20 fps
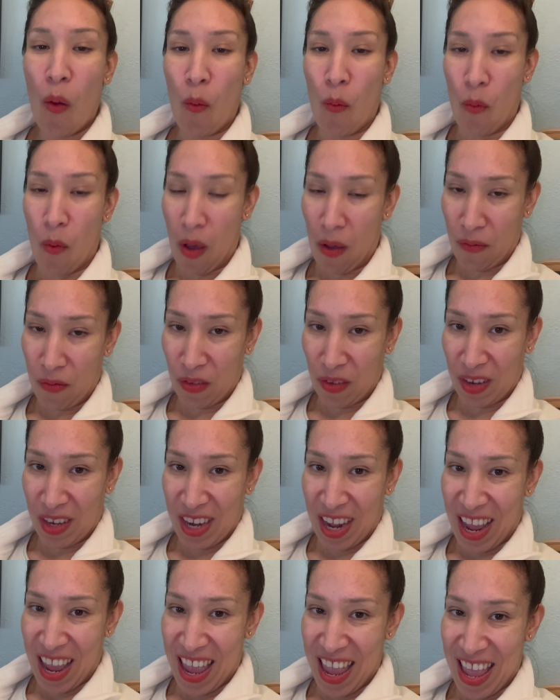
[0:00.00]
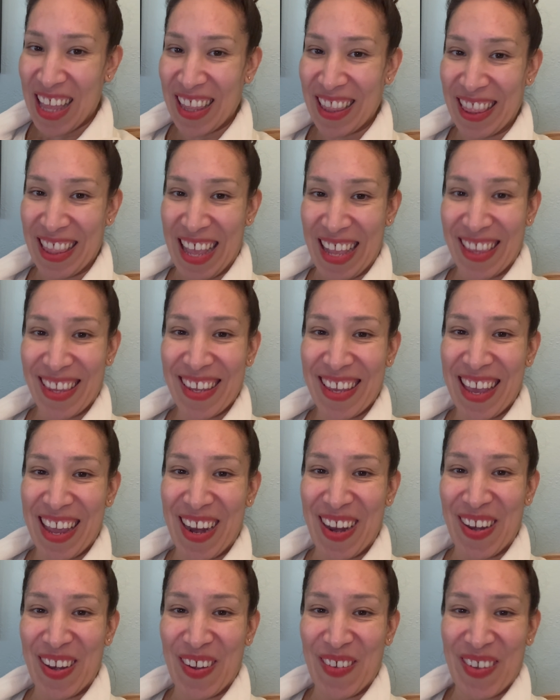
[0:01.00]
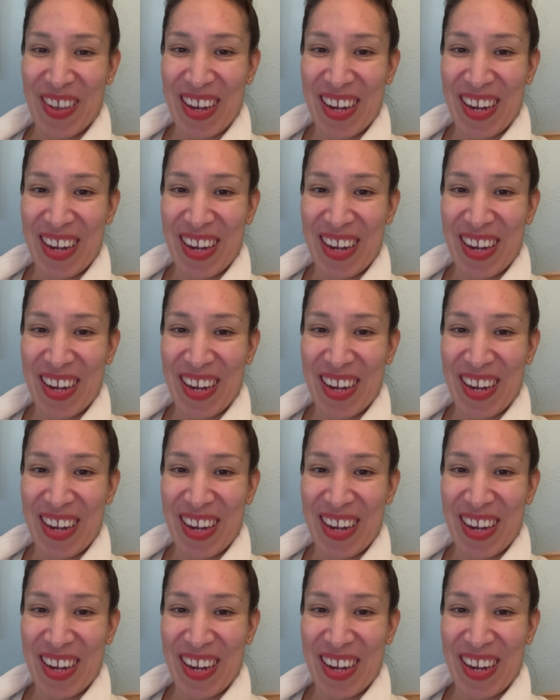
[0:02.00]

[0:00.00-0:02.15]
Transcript: Waffle Day. Let's get into it.